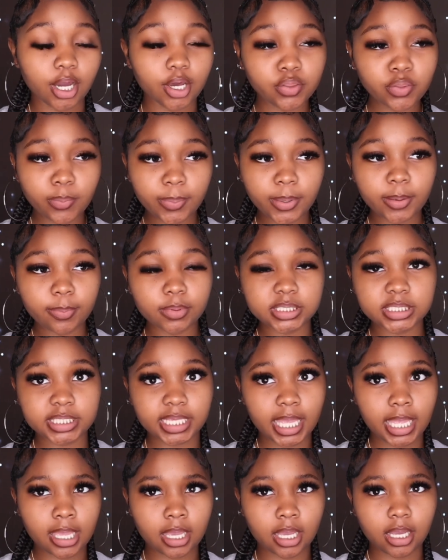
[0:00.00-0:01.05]
Other people
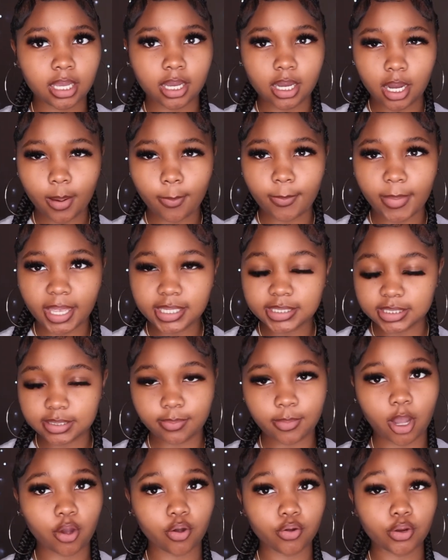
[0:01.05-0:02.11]
say gum makes them
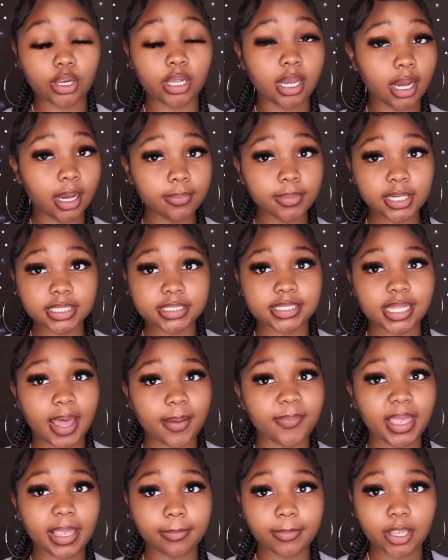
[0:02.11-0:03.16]
hungry. Gum does
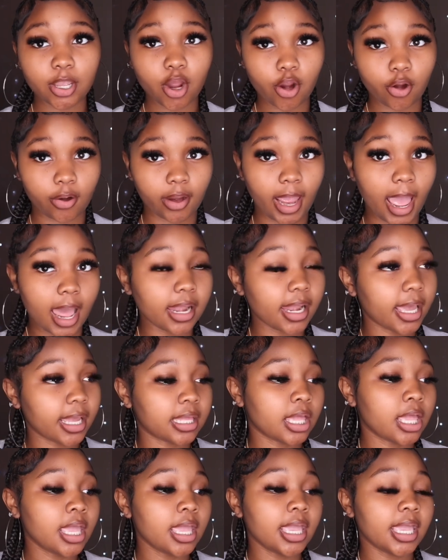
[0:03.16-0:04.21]
not make me hungry.
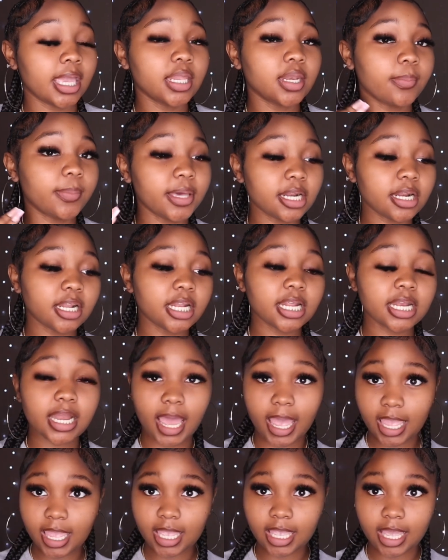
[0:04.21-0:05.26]
Like in the middle of the
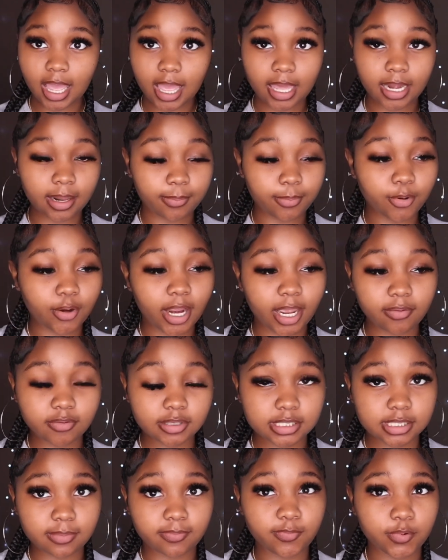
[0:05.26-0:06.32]
night and I'm
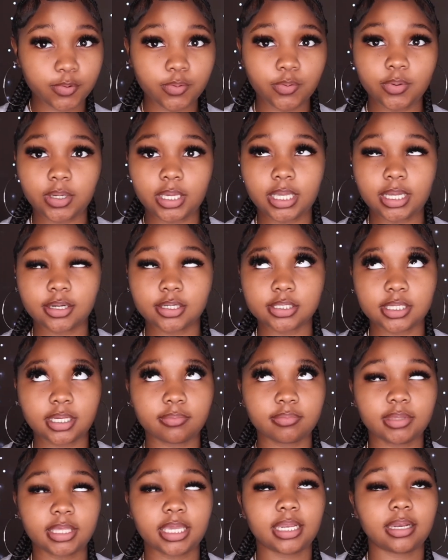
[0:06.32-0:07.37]
craving some food or
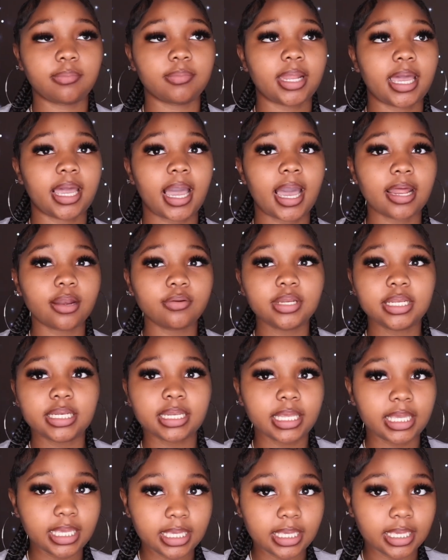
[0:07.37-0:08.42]
something and I'm like, I don't need
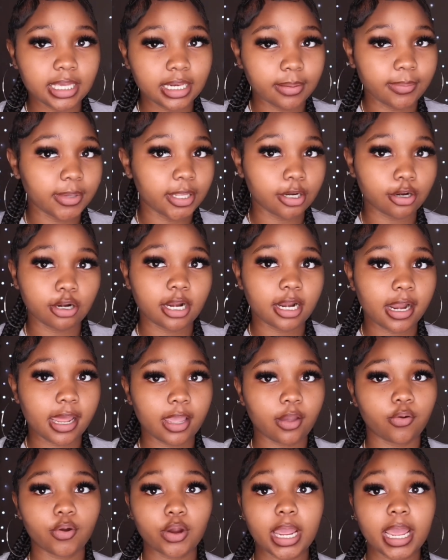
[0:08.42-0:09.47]
to eat in the middle of the
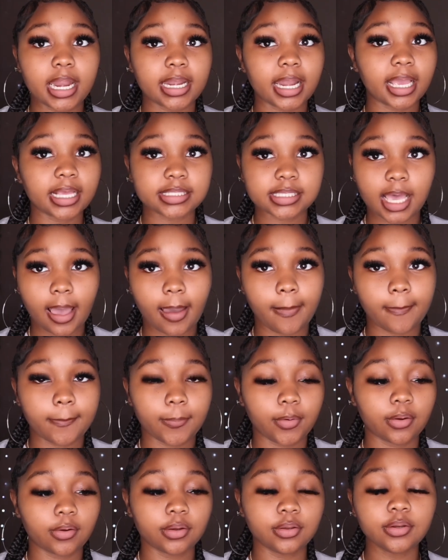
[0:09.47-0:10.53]
night or at
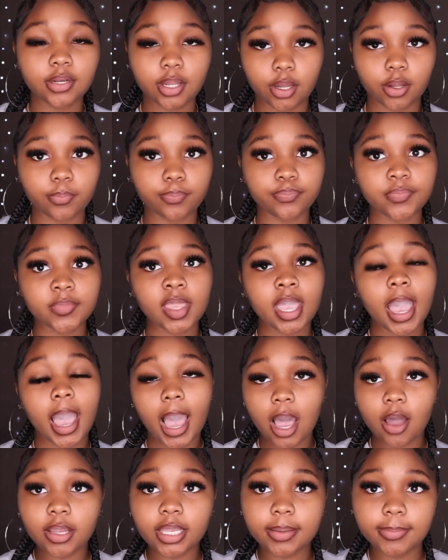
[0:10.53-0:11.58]
nighttime. You know,
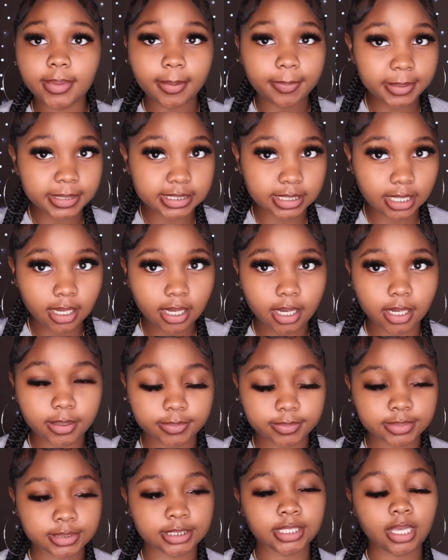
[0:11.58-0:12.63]
I'll give me a piece of gum.